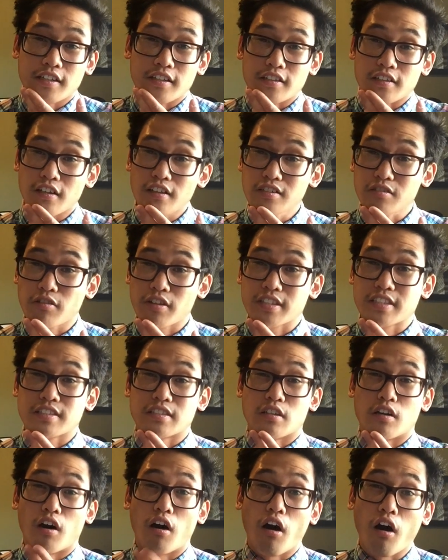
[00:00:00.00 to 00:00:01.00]
Y'all's questions
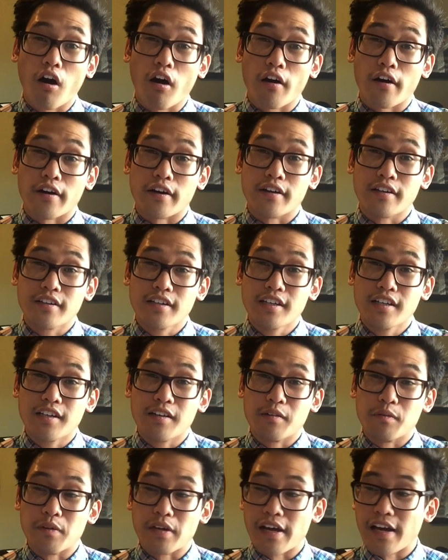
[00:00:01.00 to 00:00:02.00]
are hard,
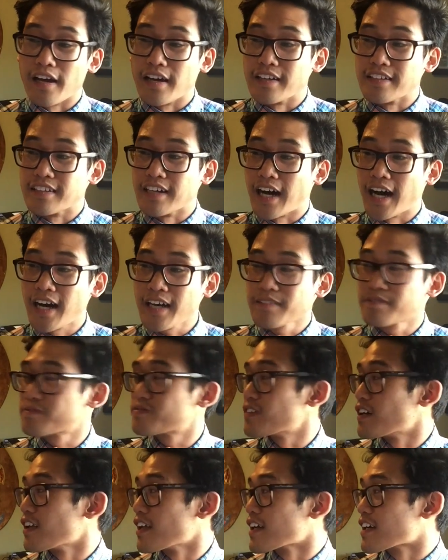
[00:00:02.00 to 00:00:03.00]
man. I
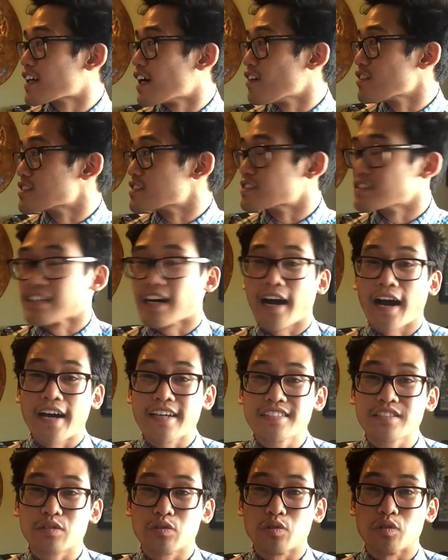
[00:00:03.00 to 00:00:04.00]
felt like I was in
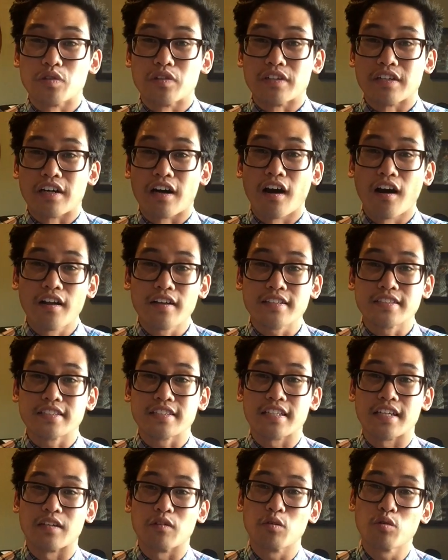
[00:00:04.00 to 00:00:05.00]
high school and college
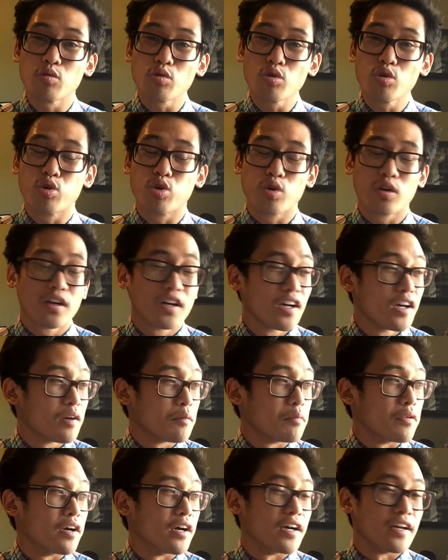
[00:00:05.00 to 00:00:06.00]
again. Whew.
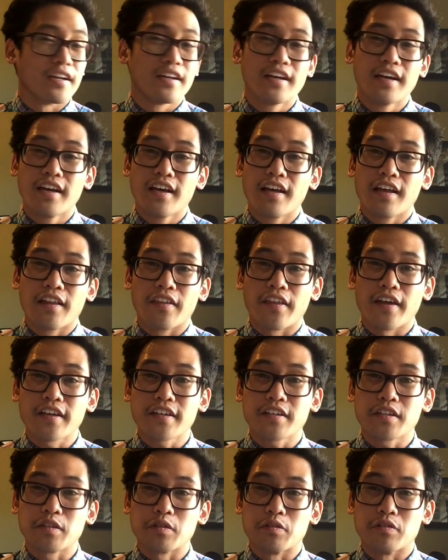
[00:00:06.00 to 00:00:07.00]
But
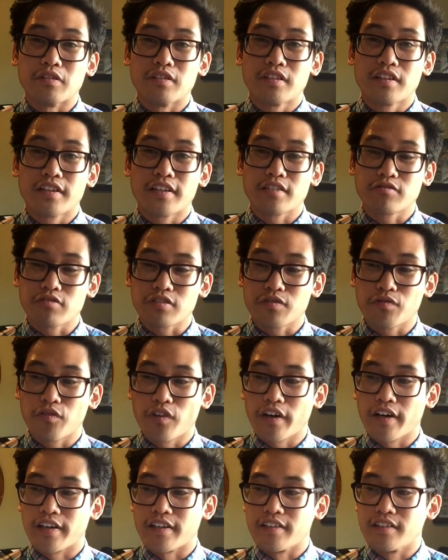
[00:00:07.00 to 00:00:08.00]
thank you. This was
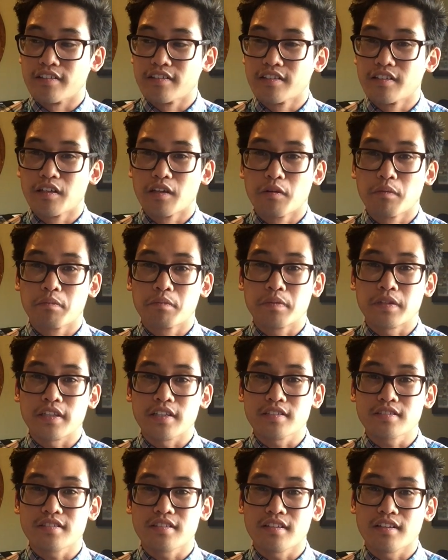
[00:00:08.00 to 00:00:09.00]
fun.
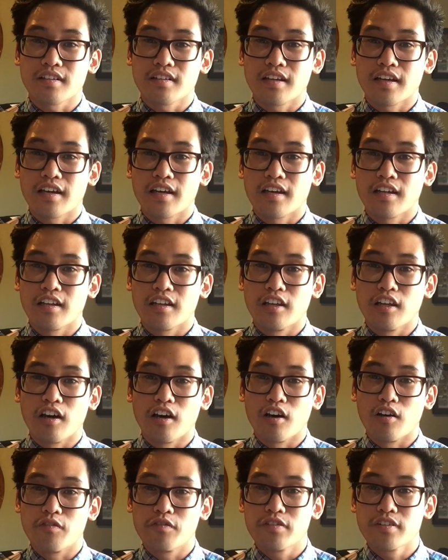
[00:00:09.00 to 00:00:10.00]
Peace,
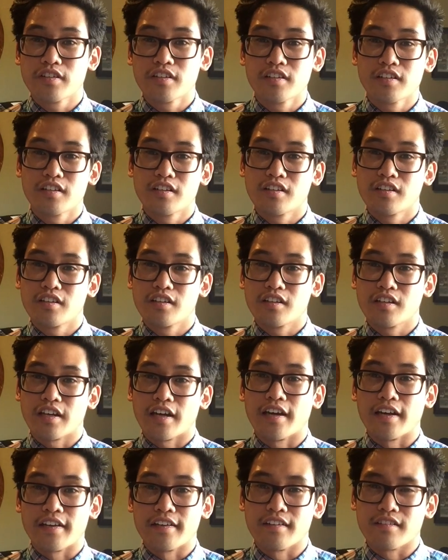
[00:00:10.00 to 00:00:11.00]
love,
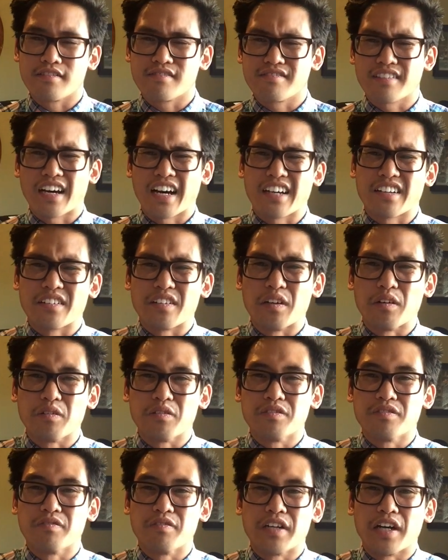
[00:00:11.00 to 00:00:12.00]
and I don't
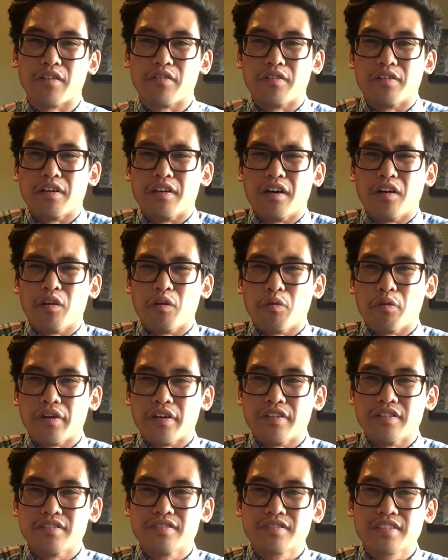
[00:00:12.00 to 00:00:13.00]
know, whatever other
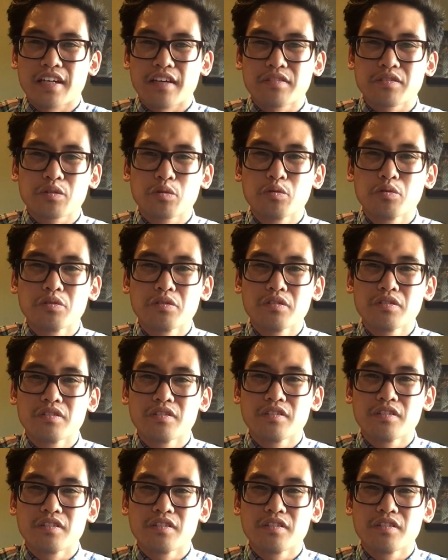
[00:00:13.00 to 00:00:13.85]
word sounds cool.